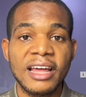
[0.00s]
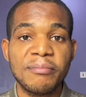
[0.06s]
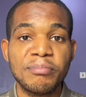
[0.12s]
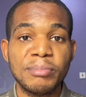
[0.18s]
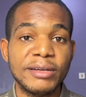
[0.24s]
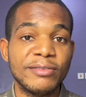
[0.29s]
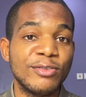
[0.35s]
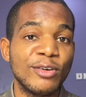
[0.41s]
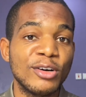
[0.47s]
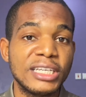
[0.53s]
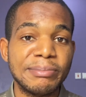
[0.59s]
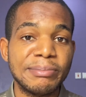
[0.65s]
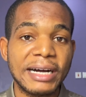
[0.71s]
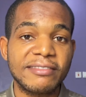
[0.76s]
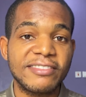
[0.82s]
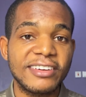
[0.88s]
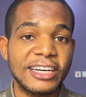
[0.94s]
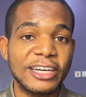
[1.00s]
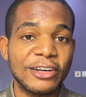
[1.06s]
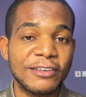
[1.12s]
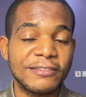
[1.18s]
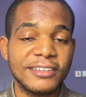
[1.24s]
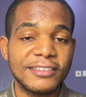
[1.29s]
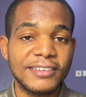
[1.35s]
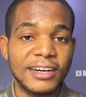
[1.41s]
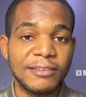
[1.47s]
before the backfilling of
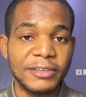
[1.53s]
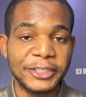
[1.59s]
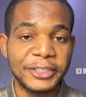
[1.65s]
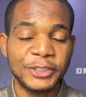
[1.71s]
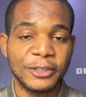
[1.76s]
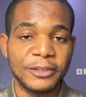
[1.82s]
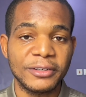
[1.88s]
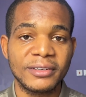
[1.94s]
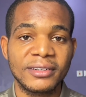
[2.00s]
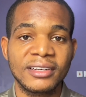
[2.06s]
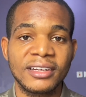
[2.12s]
the foundation.